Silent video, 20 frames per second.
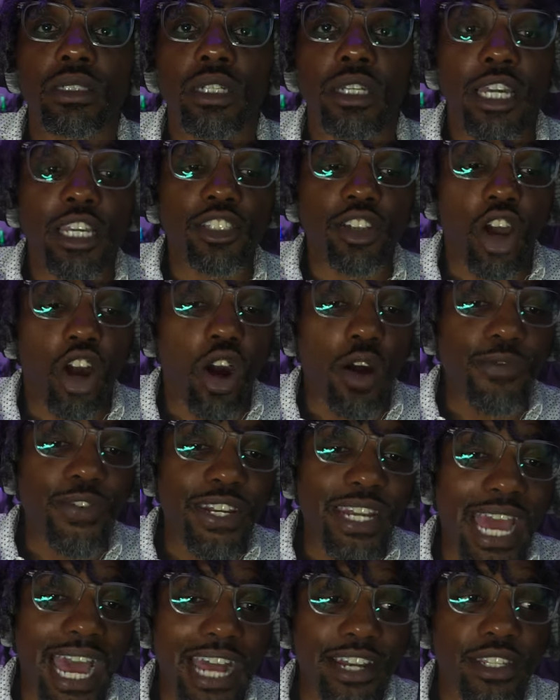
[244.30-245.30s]
It's all for
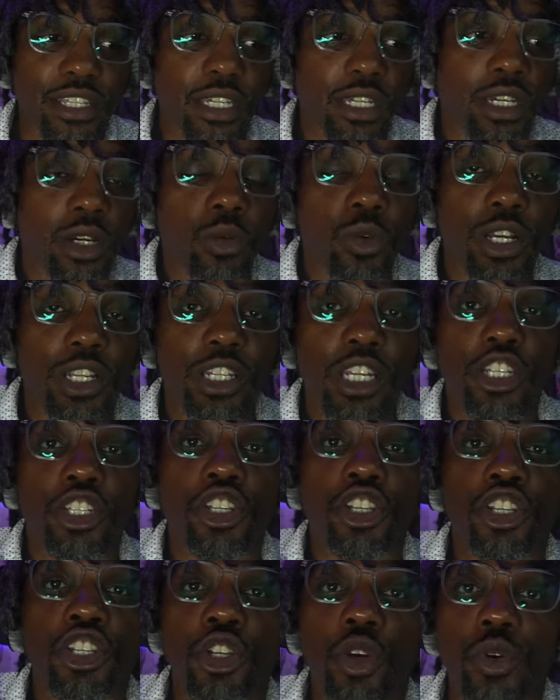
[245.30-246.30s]
naught when the
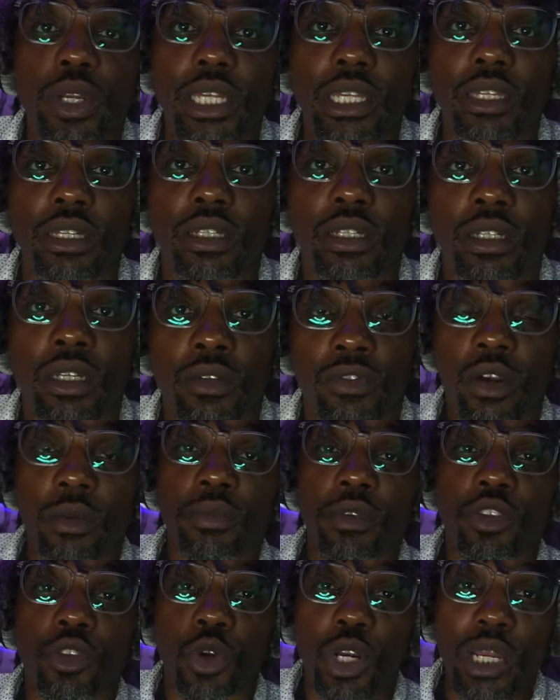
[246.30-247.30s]
shooting
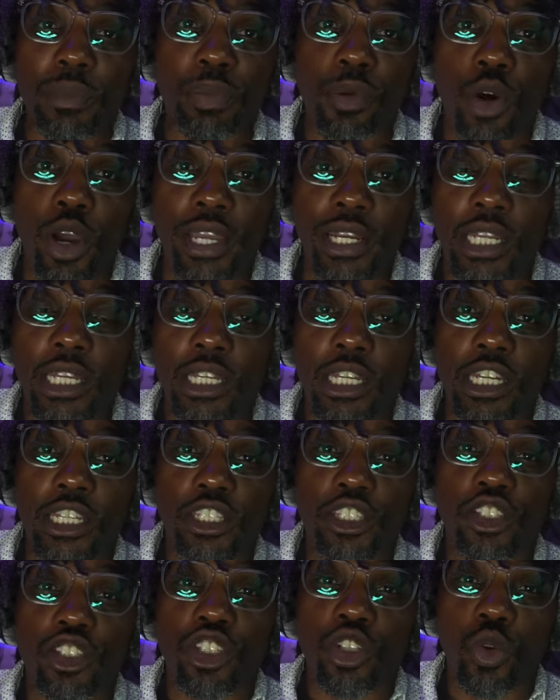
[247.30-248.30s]
from three-point
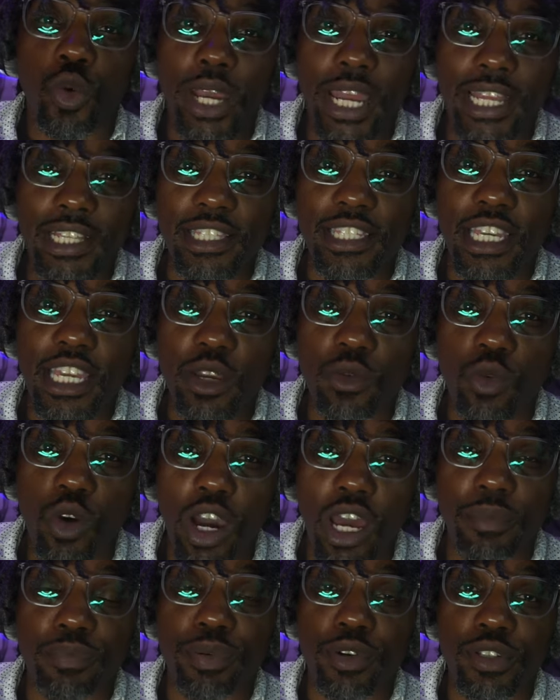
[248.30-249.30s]
is
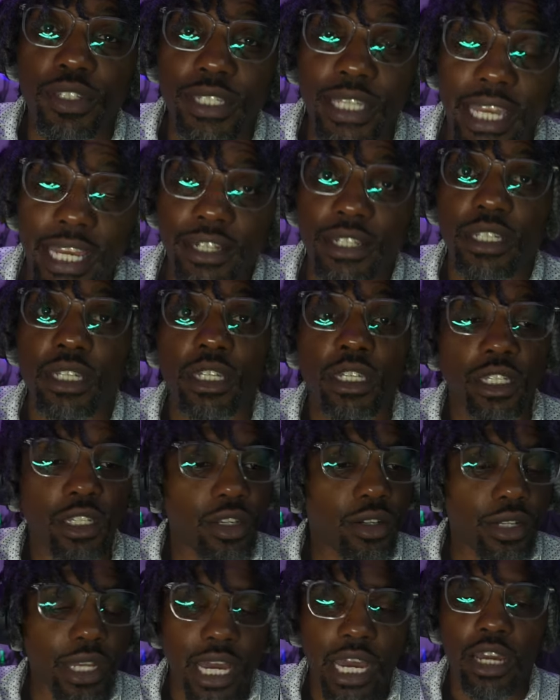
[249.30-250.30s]
21%.
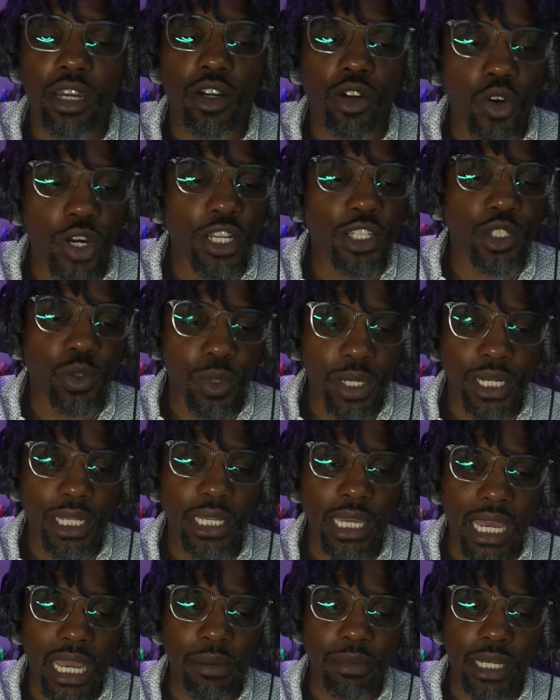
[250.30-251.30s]
You're not going to win a
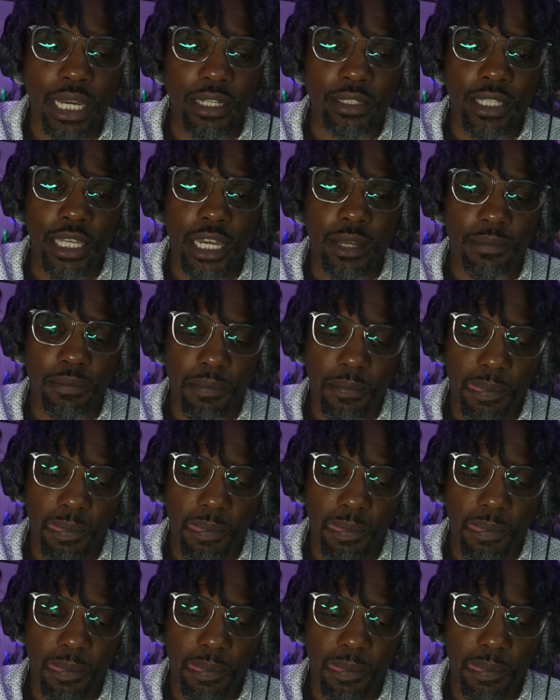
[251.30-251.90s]
game like that.